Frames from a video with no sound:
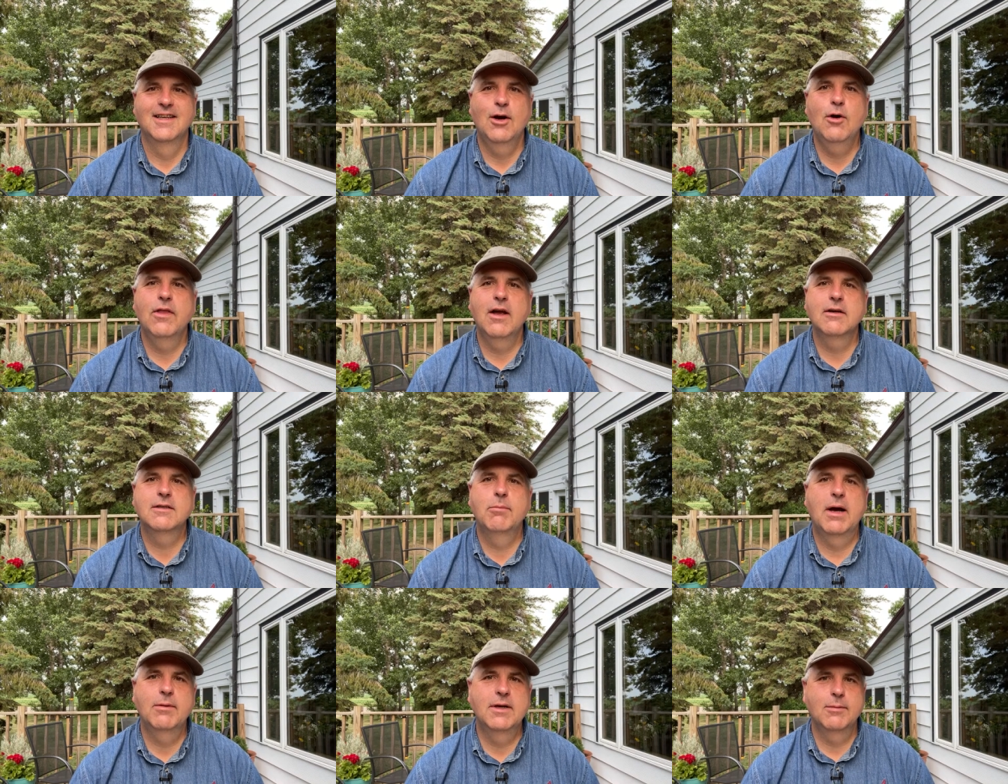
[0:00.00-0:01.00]
Oh, there's
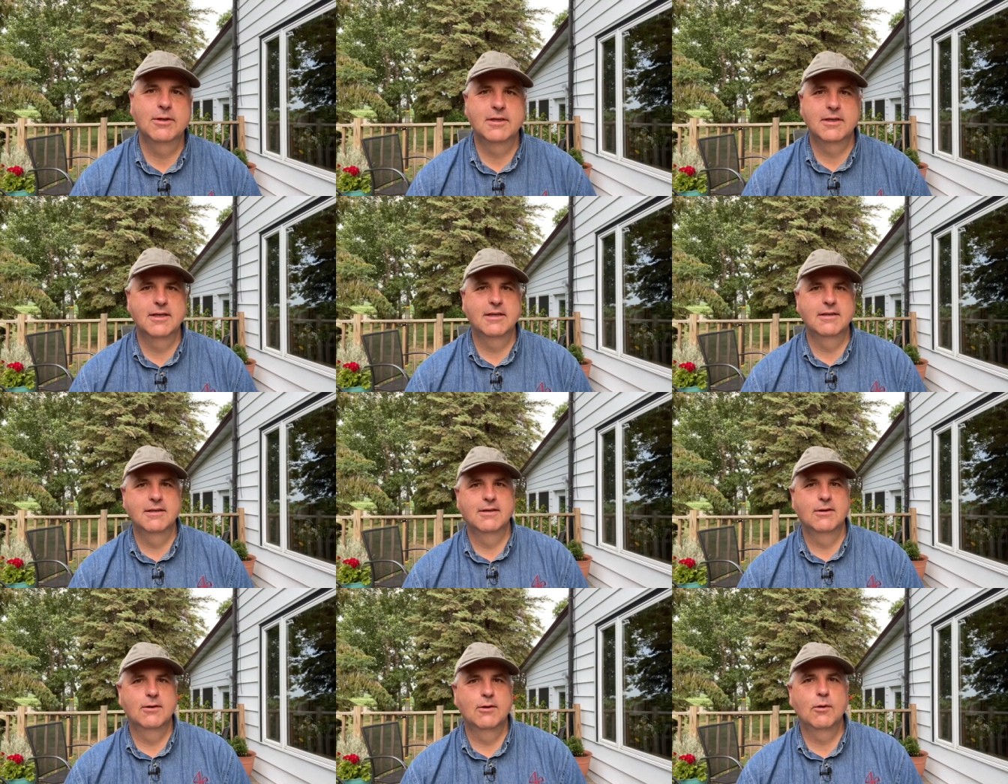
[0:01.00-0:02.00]
Bob and Deborah still here.
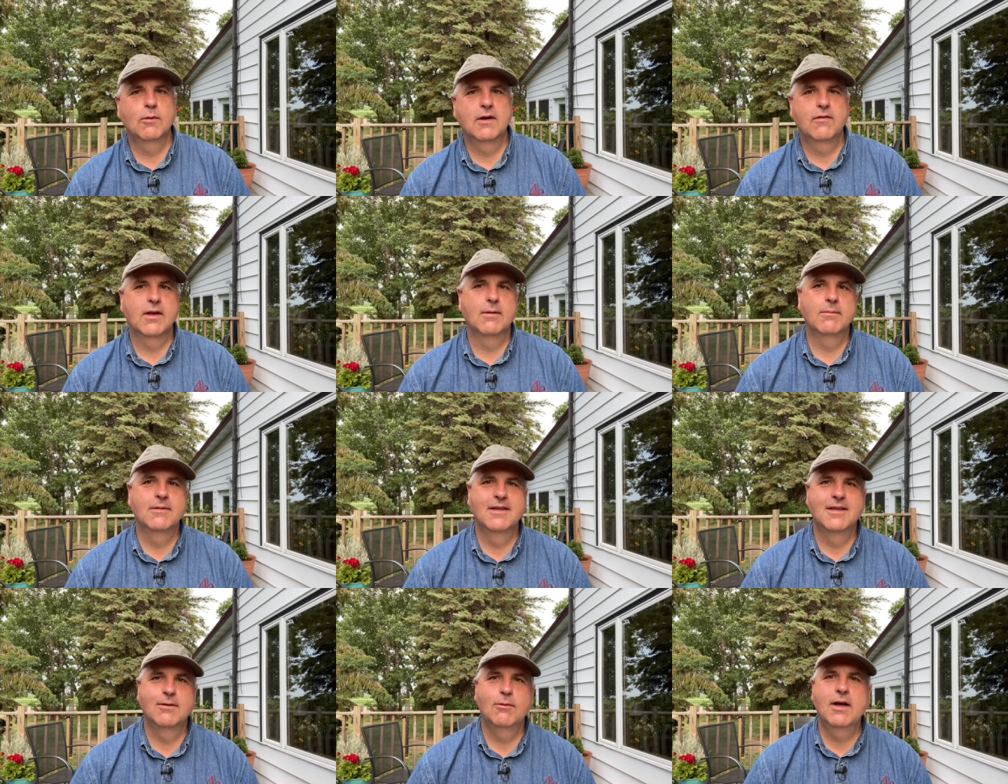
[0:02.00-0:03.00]
Or one of them.
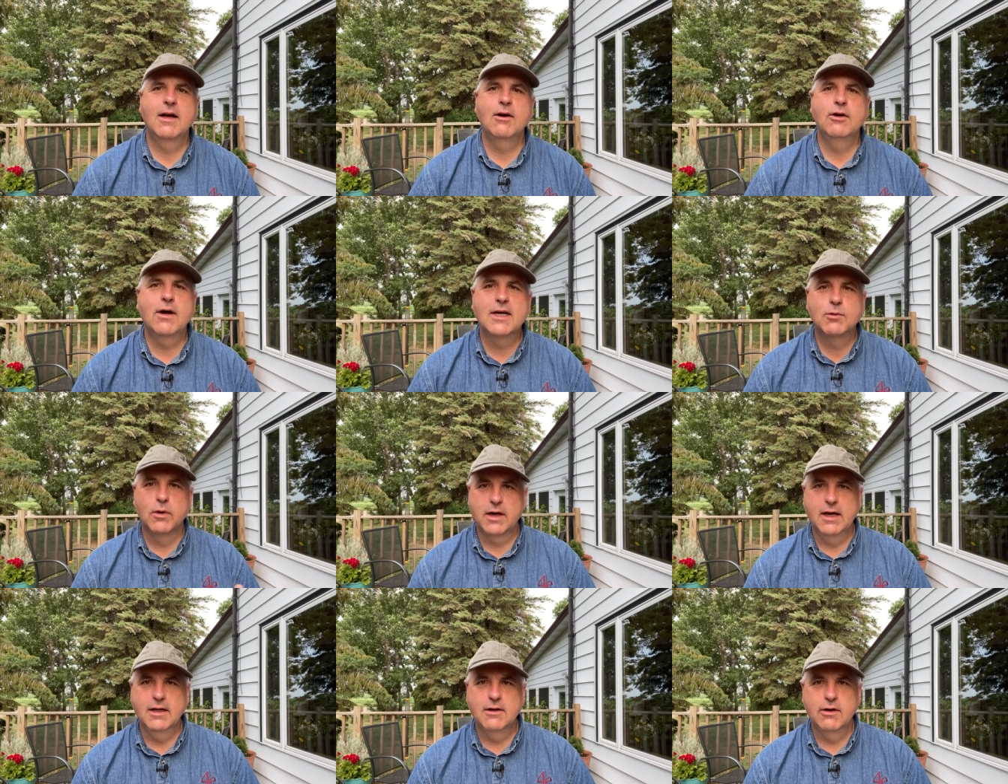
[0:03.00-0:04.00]
What? Aren't you guys
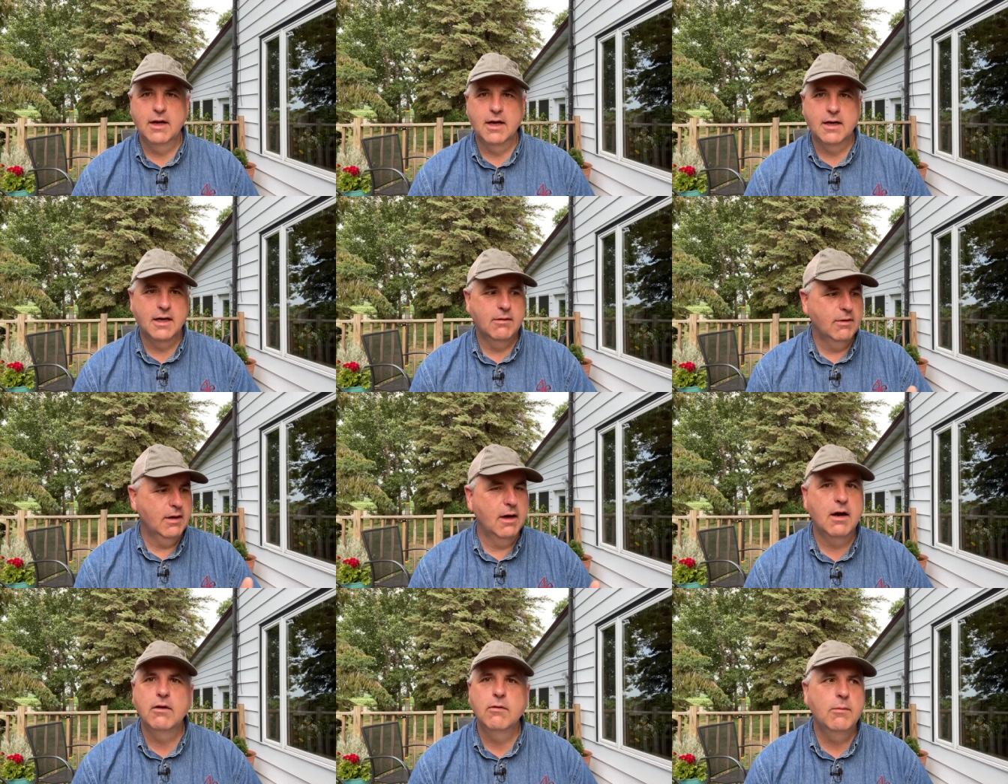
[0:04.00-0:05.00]
working? Don't you got to get ready?
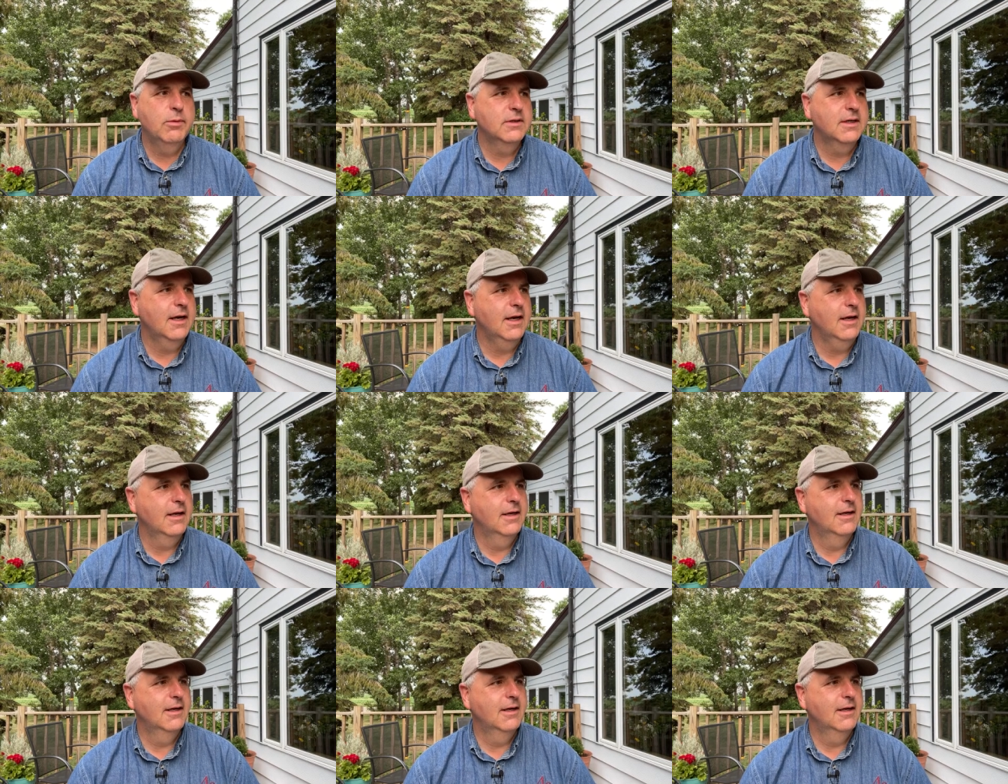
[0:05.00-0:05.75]
Are you open today?